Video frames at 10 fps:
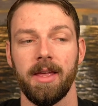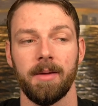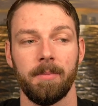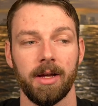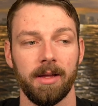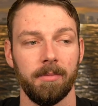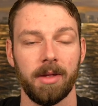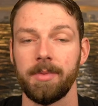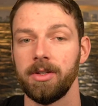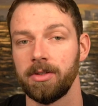But
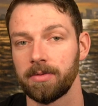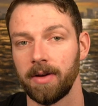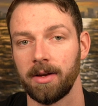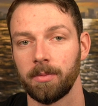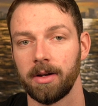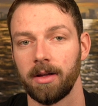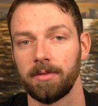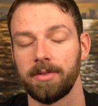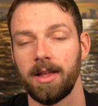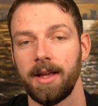maybe you just find one
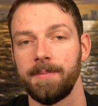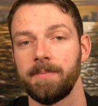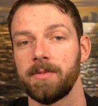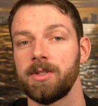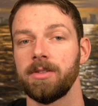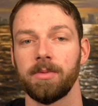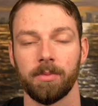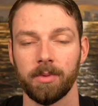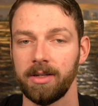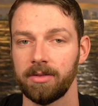offline, just
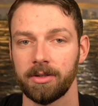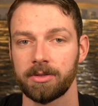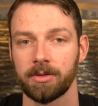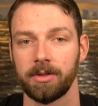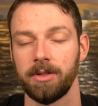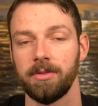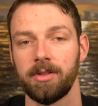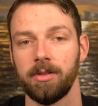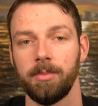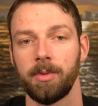research on
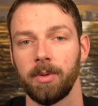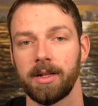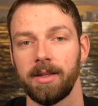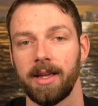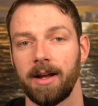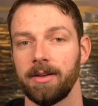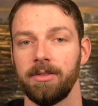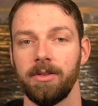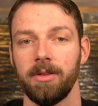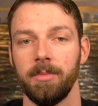YouTube quickly how to
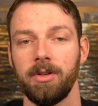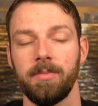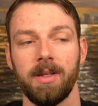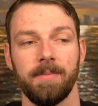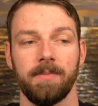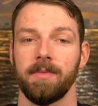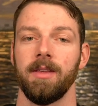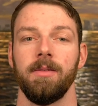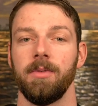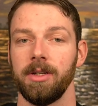do the movement.
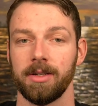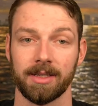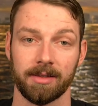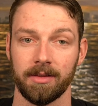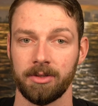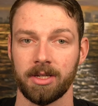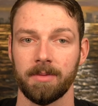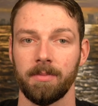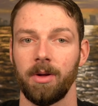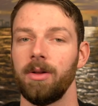Then when you get to the
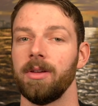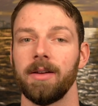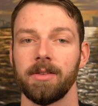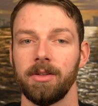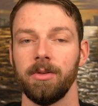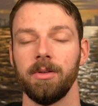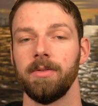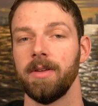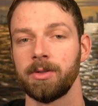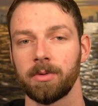gym, all you have to do is
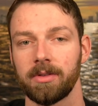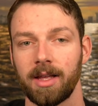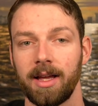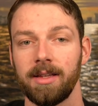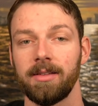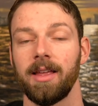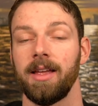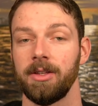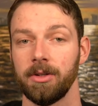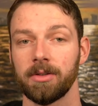visualize
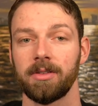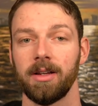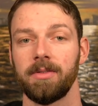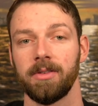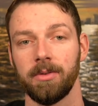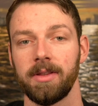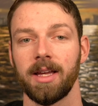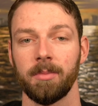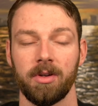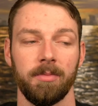yourself doing
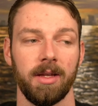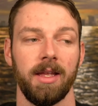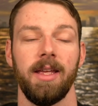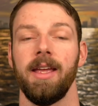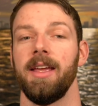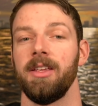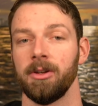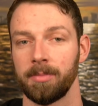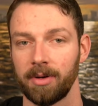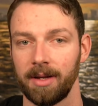that movement.
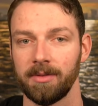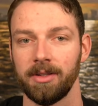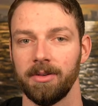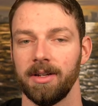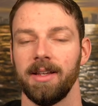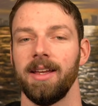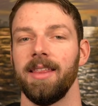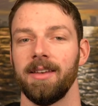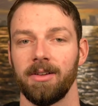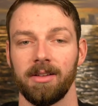You're primed to do it,
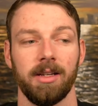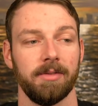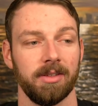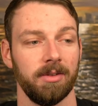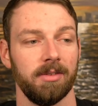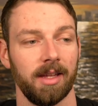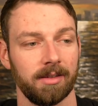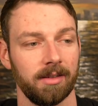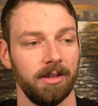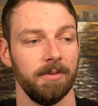and then all you have to do is
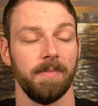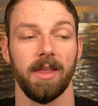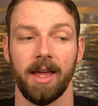execute.